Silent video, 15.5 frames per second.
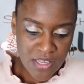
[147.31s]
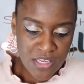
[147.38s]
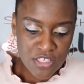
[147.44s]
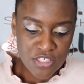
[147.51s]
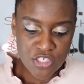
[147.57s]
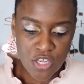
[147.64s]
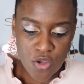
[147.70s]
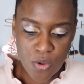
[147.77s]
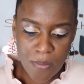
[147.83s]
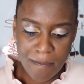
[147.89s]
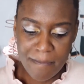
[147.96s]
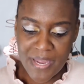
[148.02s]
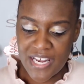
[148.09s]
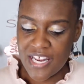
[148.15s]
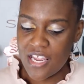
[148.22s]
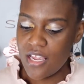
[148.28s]
So
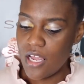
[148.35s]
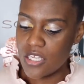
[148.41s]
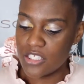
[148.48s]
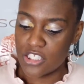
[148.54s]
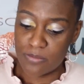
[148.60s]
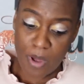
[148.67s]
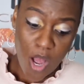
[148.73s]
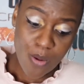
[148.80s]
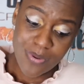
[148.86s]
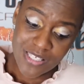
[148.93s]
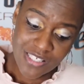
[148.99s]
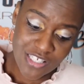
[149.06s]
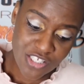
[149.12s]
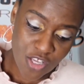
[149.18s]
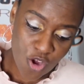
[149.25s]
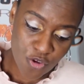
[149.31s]
many small
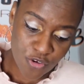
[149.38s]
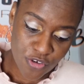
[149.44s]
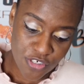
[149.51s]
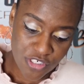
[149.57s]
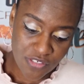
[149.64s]
business owners